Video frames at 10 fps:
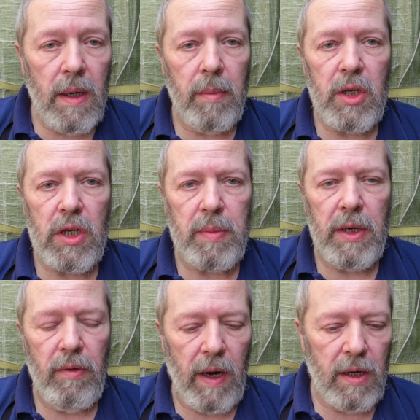me just
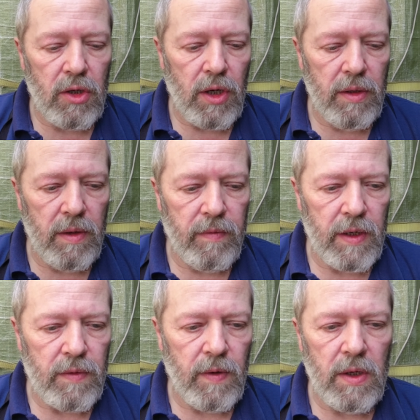spin you around and show you the
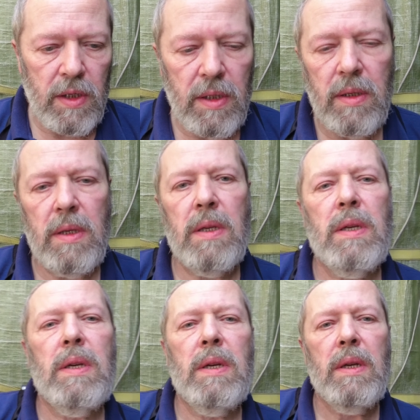fish first.
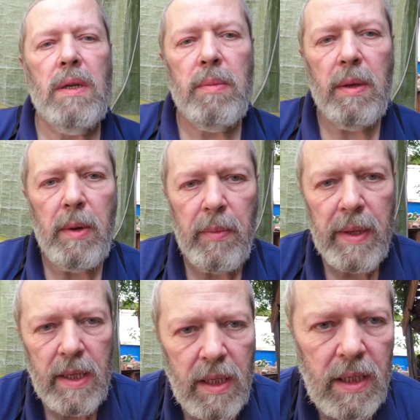Bear with
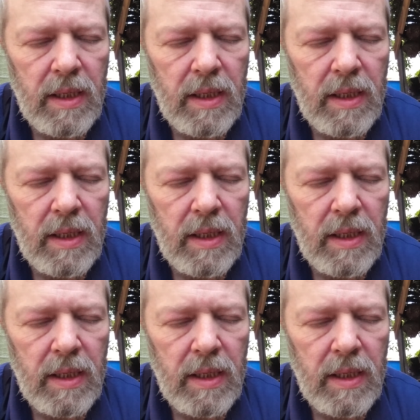me.